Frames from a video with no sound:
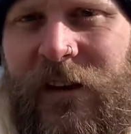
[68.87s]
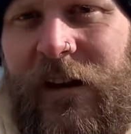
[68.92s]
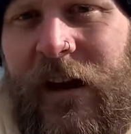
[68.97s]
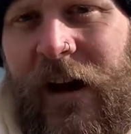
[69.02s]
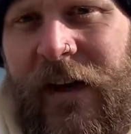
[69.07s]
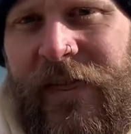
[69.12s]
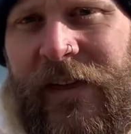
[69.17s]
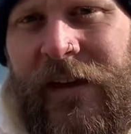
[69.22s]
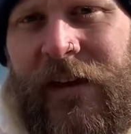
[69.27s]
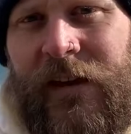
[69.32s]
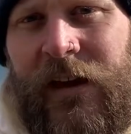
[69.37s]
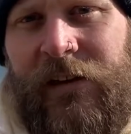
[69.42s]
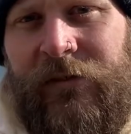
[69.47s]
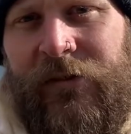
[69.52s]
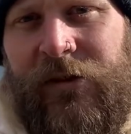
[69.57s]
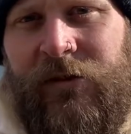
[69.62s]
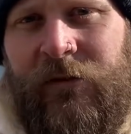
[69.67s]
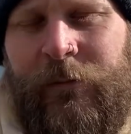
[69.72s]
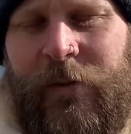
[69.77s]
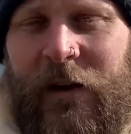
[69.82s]
I think if
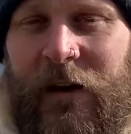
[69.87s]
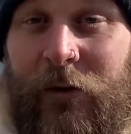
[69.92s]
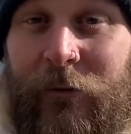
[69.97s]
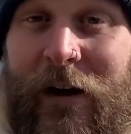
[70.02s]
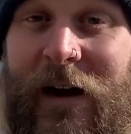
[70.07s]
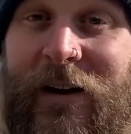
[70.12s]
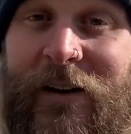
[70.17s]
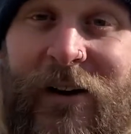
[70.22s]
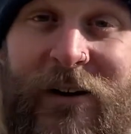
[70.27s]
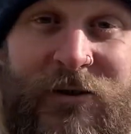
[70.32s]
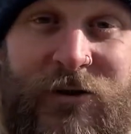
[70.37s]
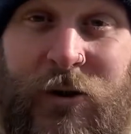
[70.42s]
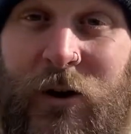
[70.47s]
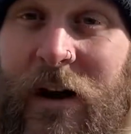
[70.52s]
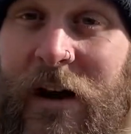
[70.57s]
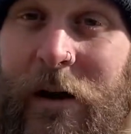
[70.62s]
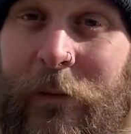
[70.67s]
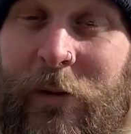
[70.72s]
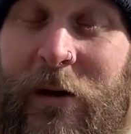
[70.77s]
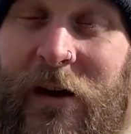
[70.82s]
you've been around our
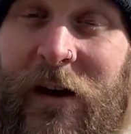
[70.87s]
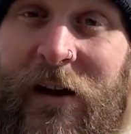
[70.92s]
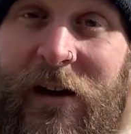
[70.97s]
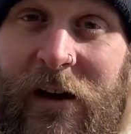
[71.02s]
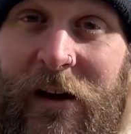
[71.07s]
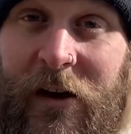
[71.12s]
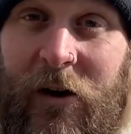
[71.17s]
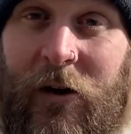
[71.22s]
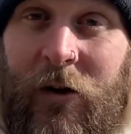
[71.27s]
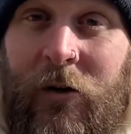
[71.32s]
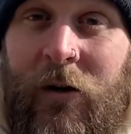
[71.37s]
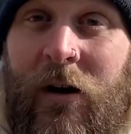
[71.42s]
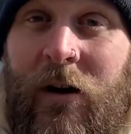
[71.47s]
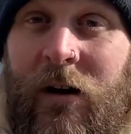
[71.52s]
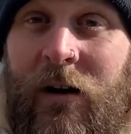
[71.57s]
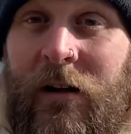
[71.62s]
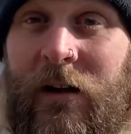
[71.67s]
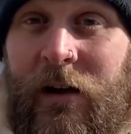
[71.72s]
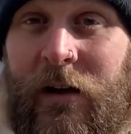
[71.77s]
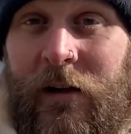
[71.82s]
tribe or
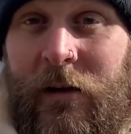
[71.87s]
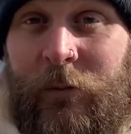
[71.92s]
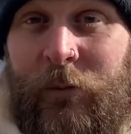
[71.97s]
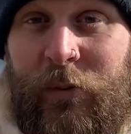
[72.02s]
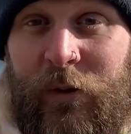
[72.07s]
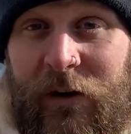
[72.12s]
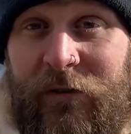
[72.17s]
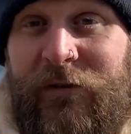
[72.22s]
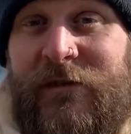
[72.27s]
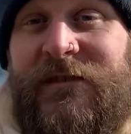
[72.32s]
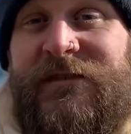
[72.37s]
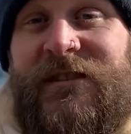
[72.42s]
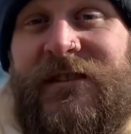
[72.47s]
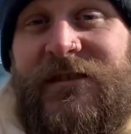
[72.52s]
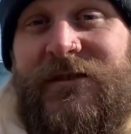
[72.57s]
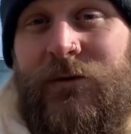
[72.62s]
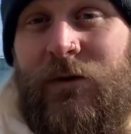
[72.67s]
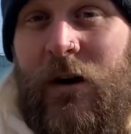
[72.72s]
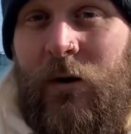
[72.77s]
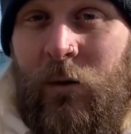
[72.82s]
our
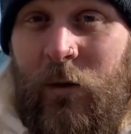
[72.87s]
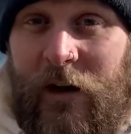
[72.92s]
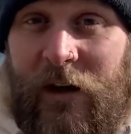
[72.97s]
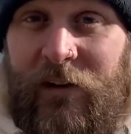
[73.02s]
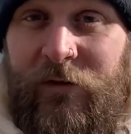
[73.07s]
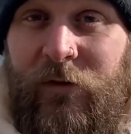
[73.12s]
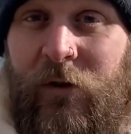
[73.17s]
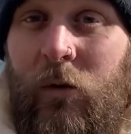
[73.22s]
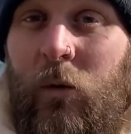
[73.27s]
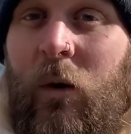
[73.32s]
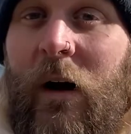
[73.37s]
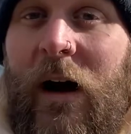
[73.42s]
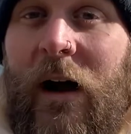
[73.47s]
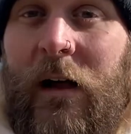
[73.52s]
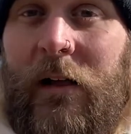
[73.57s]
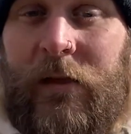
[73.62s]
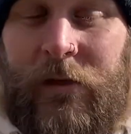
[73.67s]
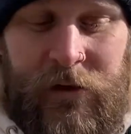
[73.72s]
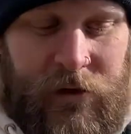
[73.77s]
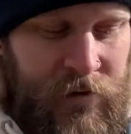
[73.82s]
preferences or our ways for a
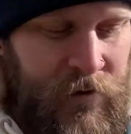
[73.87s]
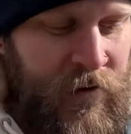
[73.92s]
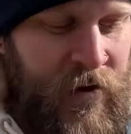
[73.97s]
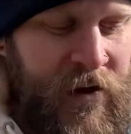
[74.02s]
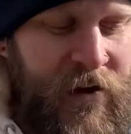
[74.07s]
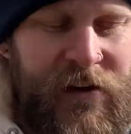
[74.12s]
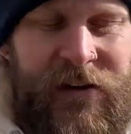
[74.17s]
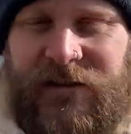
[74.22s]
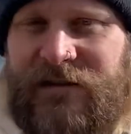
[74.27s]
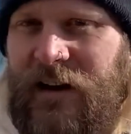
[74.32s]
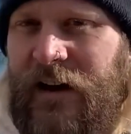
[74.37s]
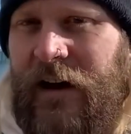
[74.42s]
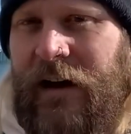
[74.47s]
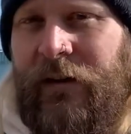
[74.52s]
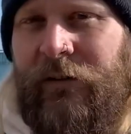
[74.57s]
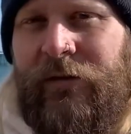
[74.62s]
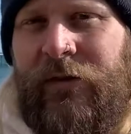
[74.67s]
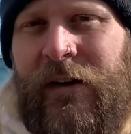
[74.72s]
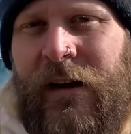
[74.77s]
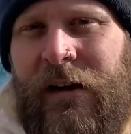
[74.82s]
while, you're likely to
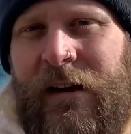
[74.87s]
have